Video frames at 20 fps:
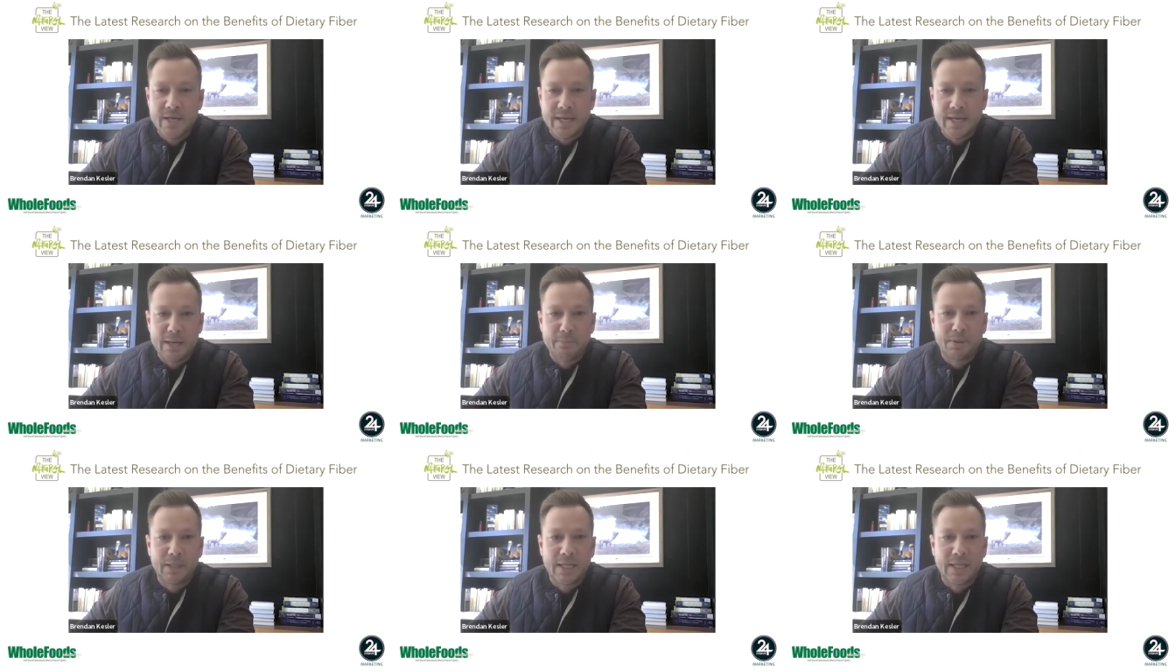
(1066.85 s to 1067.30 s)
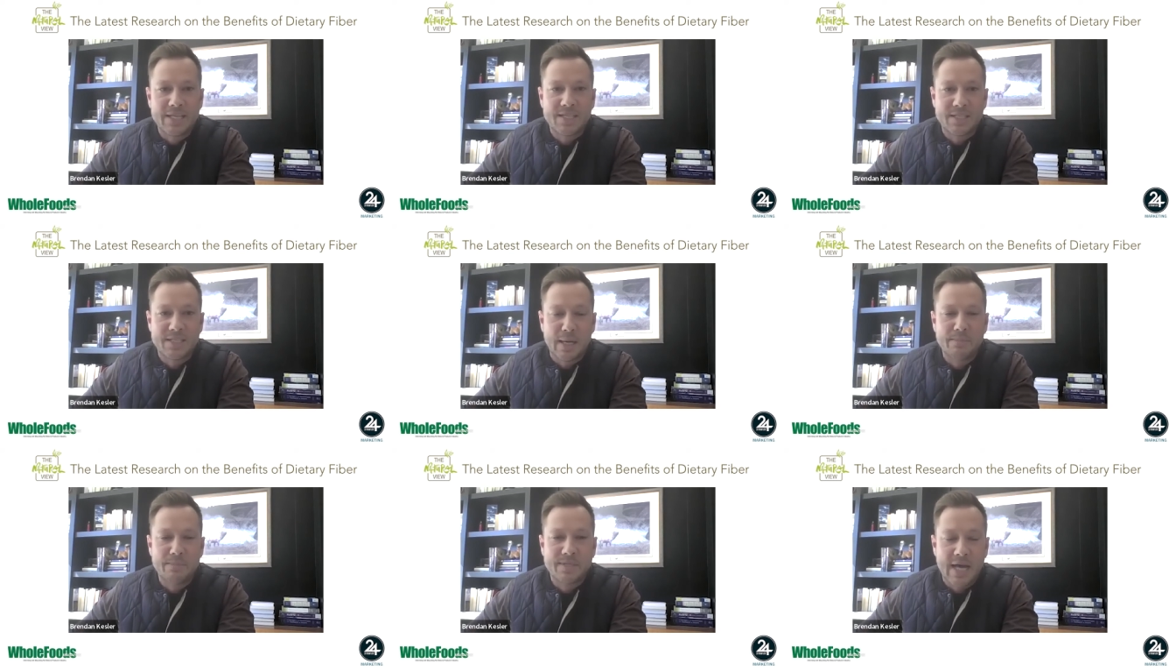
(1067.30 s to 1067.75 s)
can play
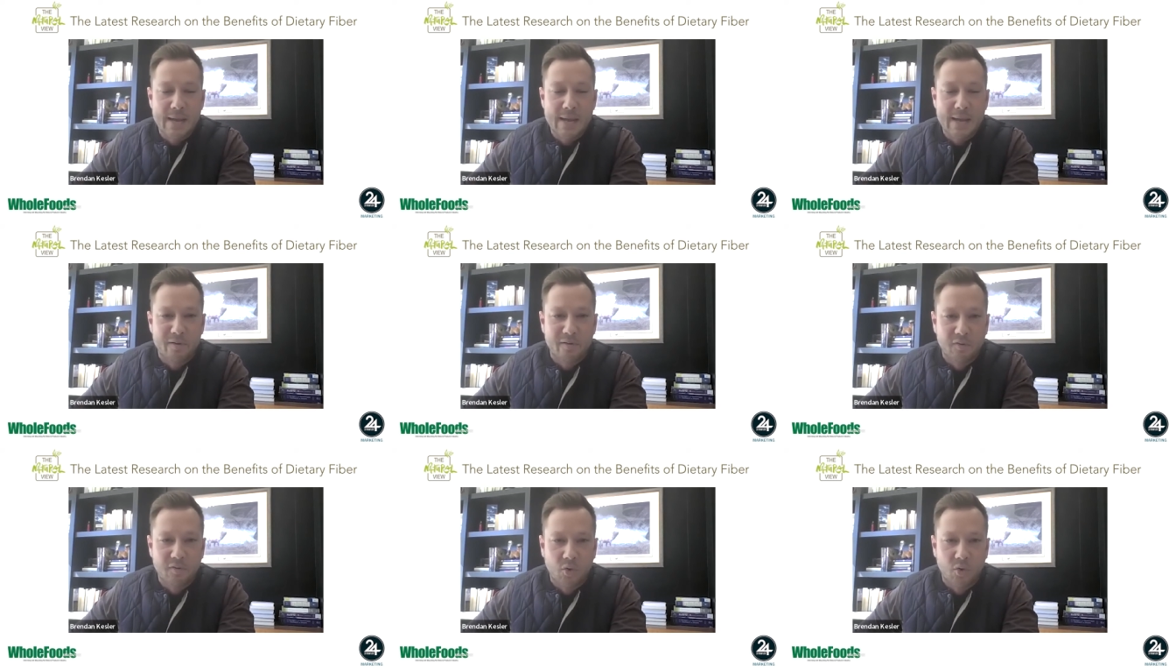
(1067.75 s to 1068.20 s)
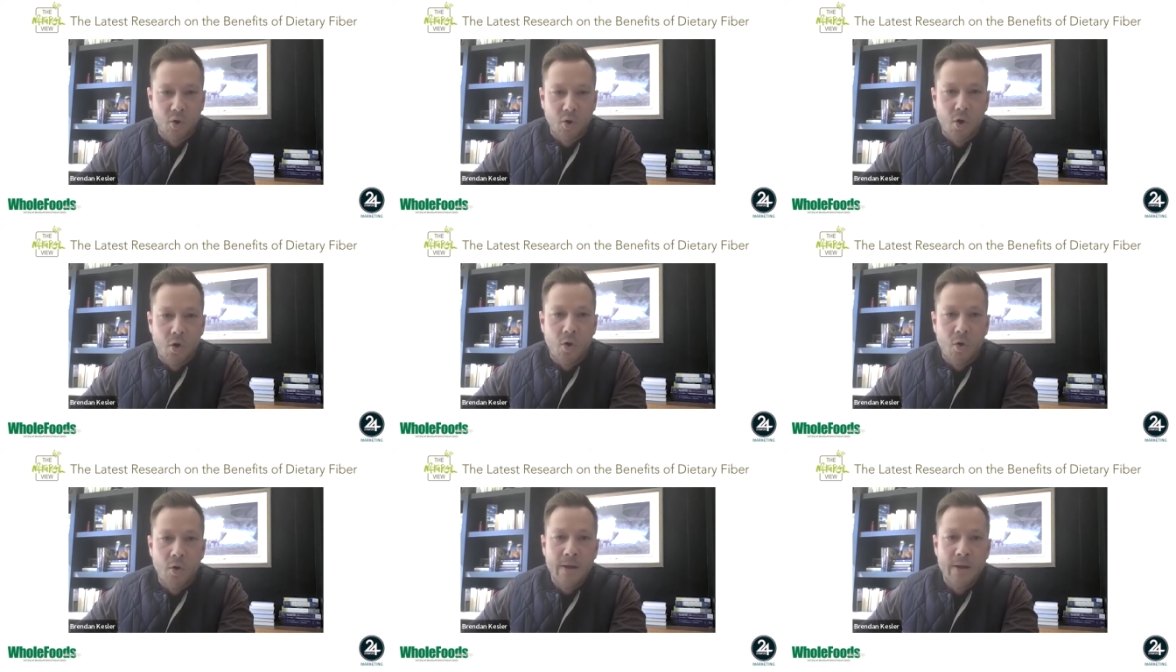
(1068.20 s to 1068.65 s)
some type of
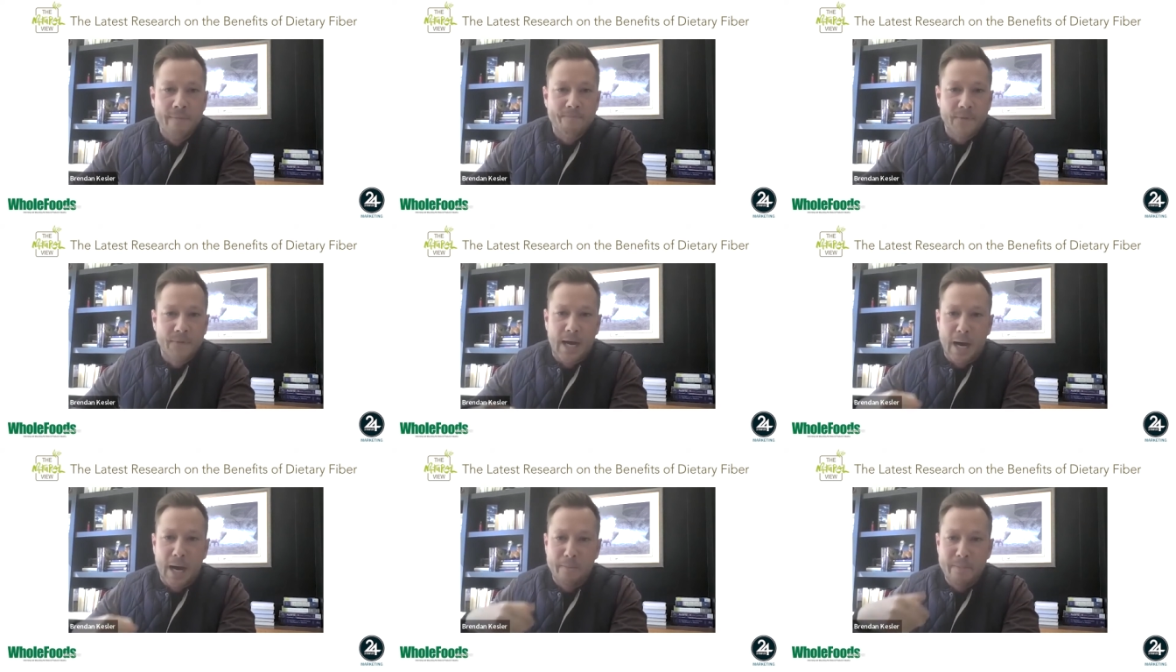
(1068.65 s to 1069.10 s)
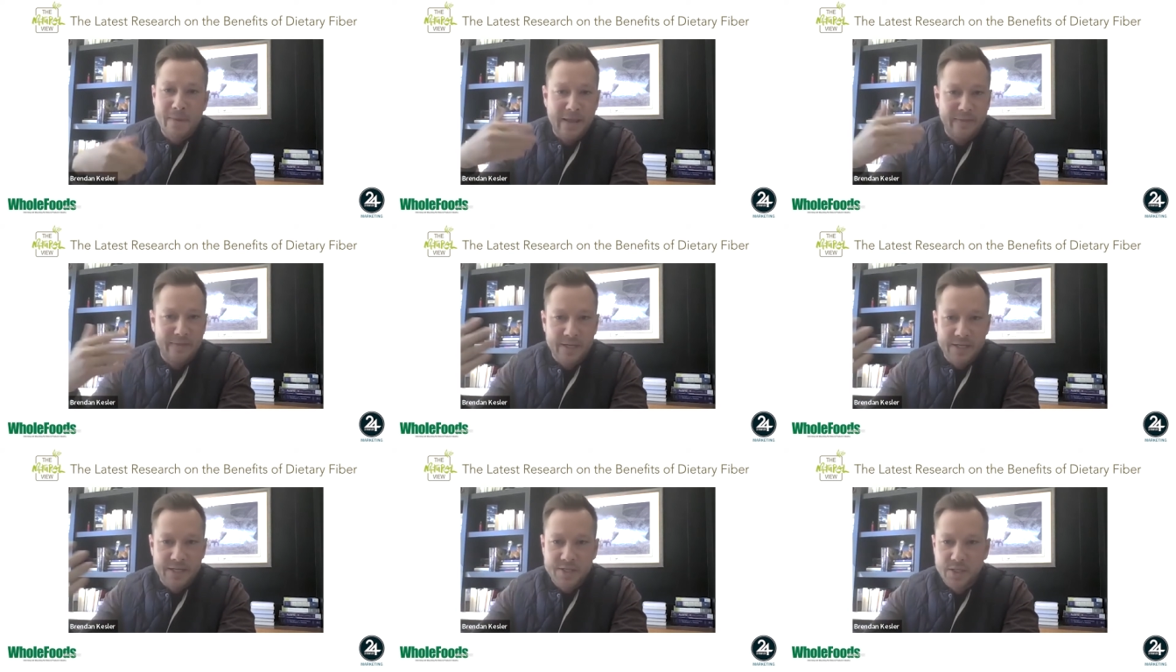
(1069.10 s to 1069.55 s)
role
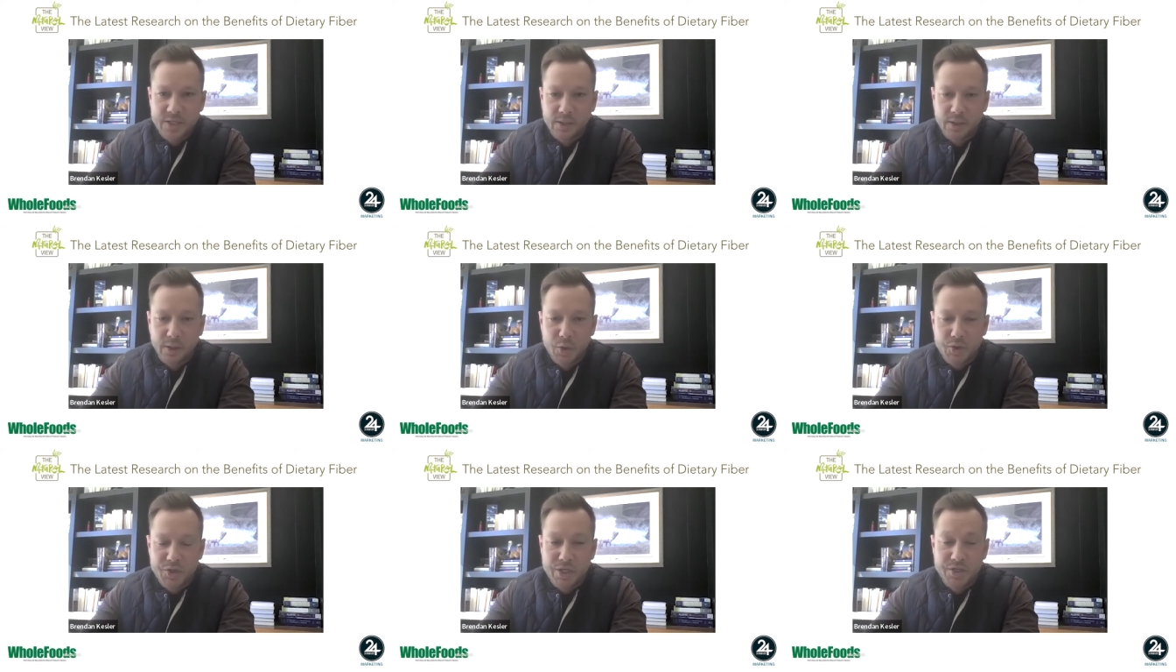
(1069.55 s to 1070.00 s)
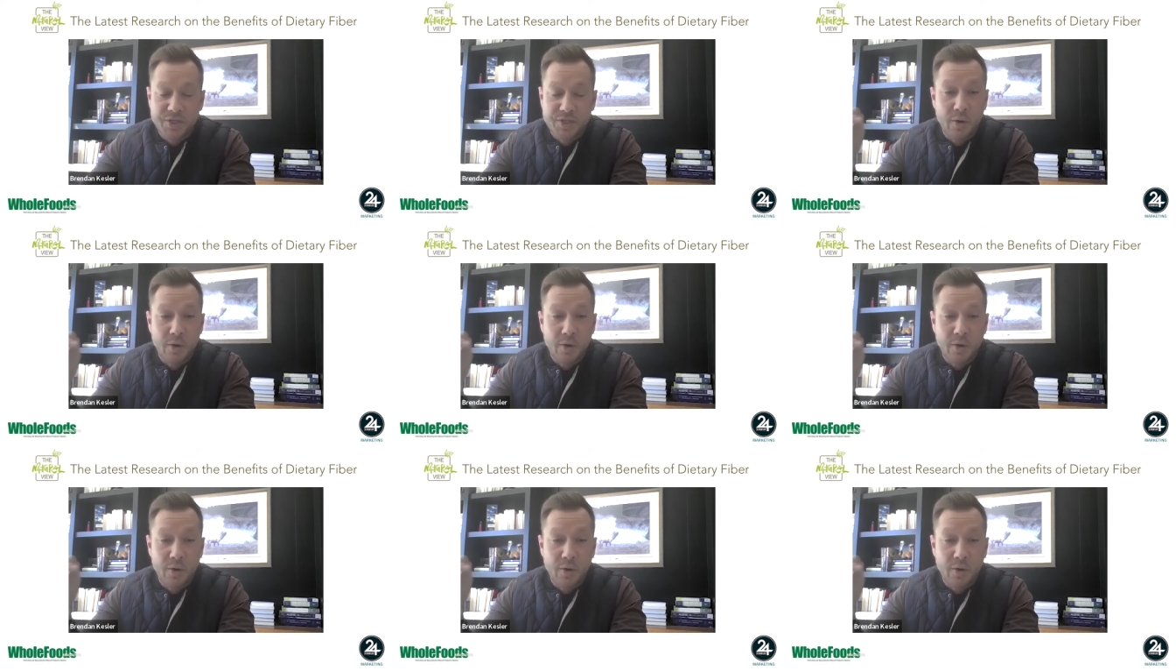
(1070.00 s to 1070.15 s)
in this solution.